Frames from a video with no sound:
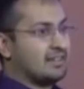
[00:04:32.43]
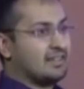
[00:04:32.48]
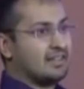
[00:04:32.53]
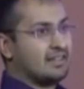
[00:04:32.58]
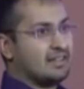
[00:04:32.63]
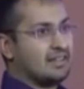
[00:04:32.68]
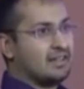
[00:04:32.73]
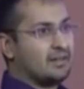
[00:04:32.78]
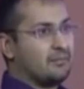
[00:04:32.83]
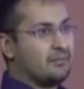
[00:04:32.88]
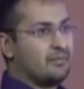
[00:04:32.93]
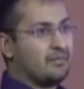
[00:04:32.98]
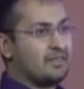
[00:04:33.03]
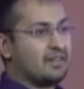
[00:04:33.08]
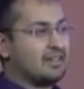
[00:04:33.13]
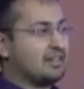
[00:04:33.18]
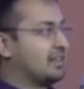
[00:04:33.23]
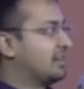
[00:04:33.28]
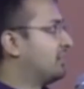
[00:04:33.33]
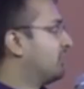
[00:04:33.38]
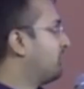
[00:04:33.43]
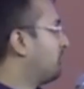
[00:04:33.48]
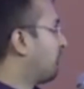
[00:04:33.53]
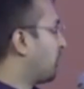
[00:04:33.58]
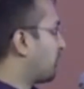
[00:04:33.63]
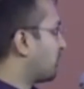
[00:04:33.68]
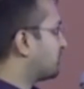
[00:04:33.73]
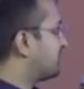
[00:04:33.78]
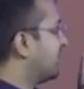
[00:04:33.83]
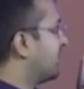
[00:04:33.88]

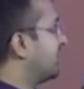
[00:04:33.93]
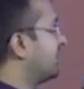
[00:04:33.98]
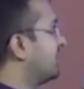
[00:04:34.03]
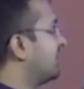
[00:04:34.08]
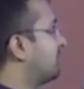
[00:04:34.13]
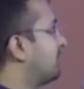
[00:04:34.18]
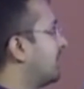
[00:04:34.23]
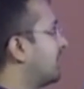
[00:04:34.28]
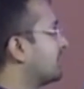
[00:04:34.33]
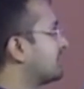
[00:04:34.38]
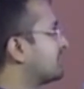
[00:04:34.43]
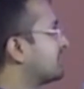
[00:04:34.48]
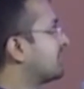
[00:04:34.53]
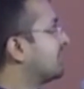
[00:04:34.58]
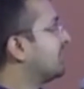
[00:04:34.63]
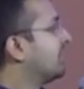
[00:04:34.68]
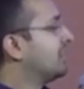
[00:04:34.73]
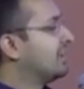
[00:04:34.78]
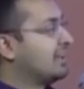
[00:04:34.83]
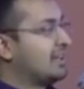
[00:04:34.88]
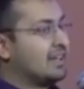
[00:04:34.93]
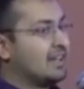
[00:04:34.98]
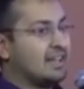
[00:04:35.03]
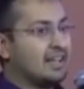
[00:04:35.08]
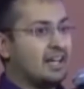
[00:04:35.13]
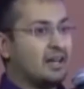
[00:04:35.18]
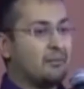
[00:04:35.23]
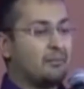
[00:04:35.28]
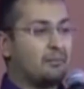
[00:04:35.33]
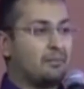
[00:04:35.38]
what was there in the past.
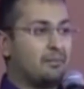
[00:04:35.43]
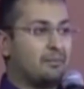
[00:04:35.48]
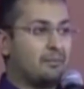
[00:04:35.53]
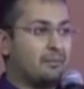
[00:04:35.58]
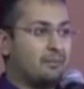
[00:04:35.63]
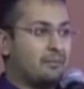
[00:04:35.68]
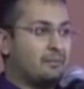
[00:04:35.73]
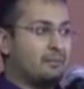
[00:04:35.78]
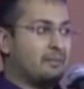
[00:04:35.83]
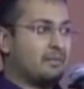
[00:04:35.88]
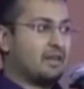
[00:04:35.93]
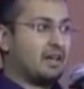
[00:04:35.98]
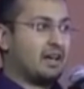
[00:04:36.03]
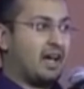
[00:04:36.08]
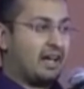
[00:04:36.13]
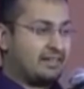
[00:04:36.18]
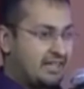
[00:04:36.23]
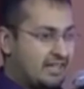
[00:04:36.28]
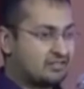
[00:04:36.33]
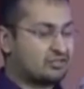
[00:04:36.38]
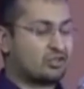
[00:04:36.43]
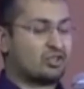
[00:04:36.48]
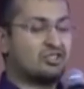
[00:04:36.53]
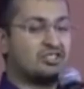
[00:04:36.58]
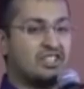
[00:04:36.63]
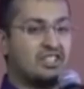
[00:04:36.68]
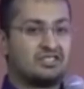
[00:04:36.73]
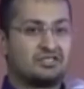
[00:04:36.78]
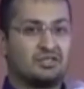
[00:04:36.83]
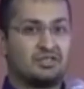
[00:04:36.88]
And that's going to
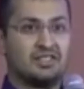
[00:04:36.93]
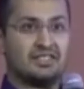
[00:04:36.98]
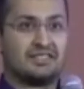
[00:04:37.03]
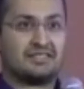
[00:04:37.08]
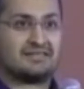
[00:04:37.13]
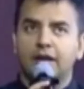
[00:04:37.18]
change today.